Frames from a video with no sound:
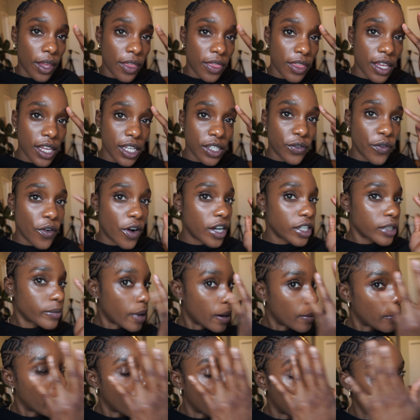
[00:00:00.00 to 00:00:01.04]
and then as far as
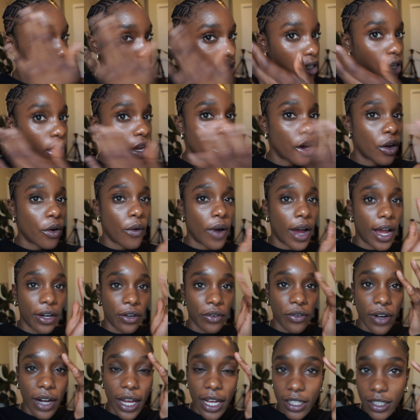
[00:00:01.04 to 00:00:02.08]
my brows go i
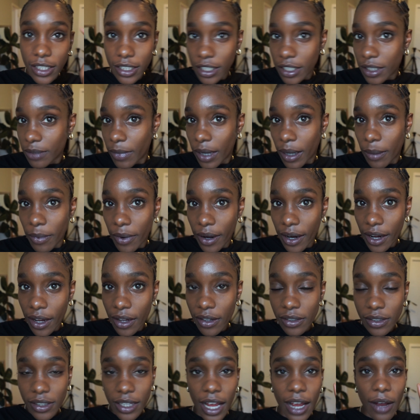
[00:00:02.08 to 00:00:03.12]
do not touch my
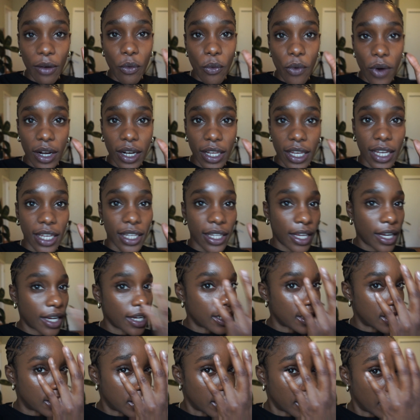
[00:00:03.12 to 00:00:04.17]
brows i want to get like
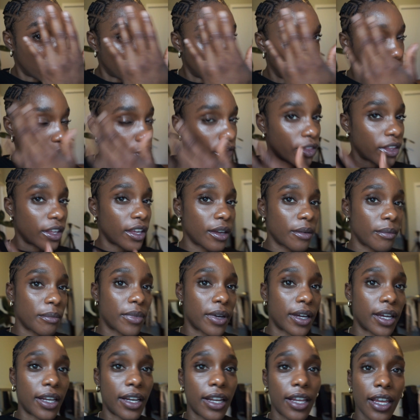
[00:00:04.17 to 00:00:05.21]
a gel for them
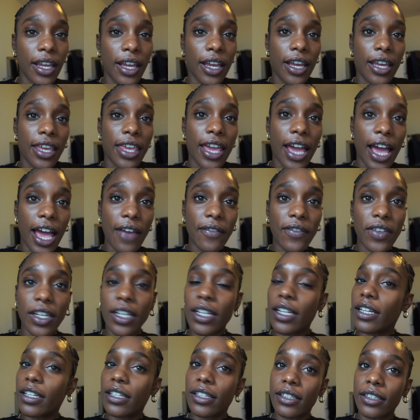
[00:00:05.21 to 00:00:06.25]
but yeah i haven't
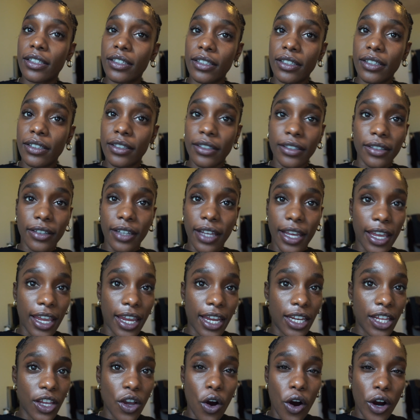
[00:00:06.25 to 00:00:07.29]
done like
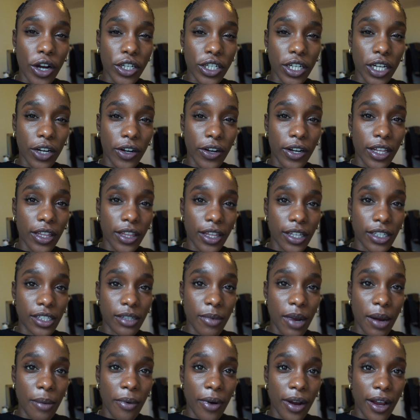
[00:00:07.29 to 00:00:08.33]
any arching or anything to
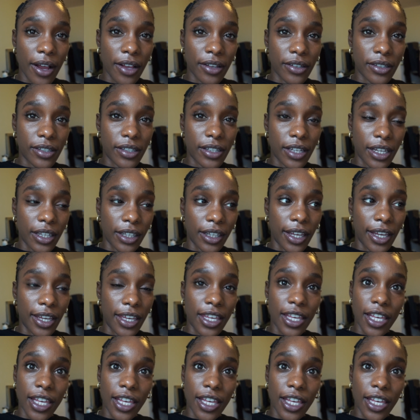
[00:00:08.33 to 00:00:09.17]
my brows in like